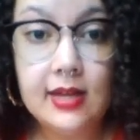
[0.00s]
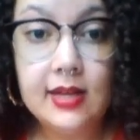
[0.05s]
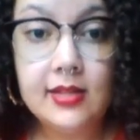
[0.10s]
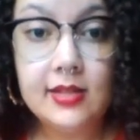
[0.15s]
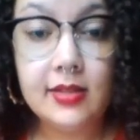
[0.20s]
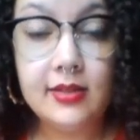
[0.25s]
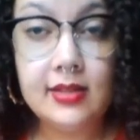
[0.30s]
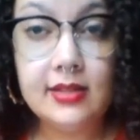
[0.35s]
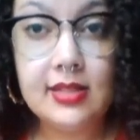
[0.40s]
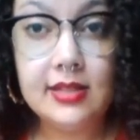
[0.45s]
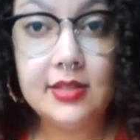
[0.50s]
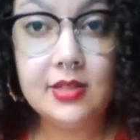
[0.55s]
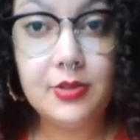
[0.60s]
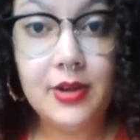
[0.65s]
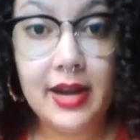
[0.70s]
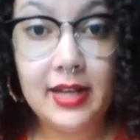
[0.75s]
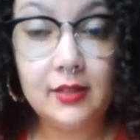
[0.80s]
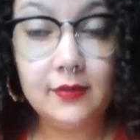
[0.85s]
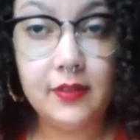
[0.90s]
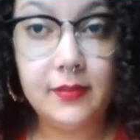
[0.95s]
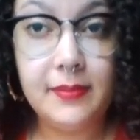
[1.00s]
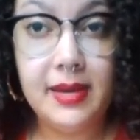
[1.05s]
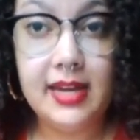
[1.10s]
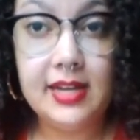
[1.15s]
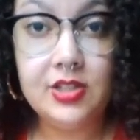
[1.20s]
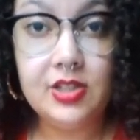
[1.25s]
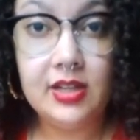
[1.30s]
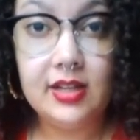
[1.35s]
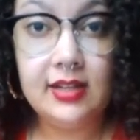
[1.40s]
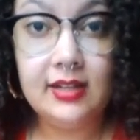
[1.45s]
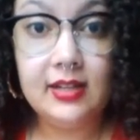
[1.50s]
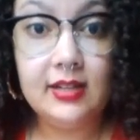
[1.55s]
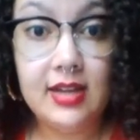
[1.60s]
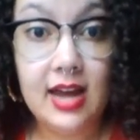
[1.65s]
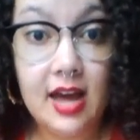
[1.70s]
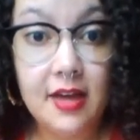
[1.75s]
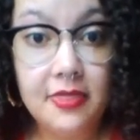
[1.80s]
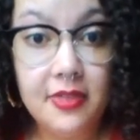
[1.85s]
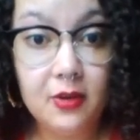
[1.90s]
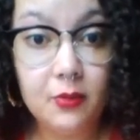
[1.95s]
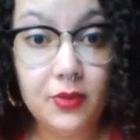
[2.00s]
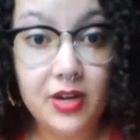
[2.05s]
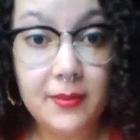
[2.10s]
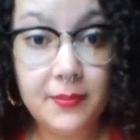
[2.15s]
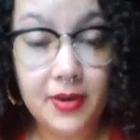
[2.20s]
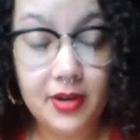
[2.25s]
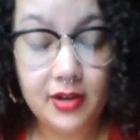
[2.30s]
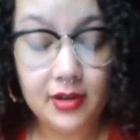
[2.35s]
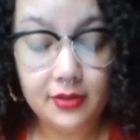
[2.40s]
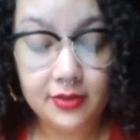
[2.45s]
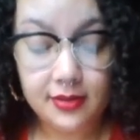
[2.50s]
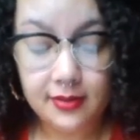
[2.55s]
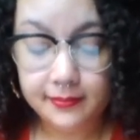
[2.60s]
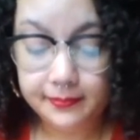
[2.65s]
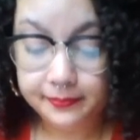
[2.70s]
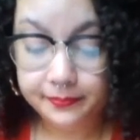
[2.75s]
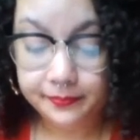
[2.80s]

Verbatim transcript: So this is transformation, death and rebirth.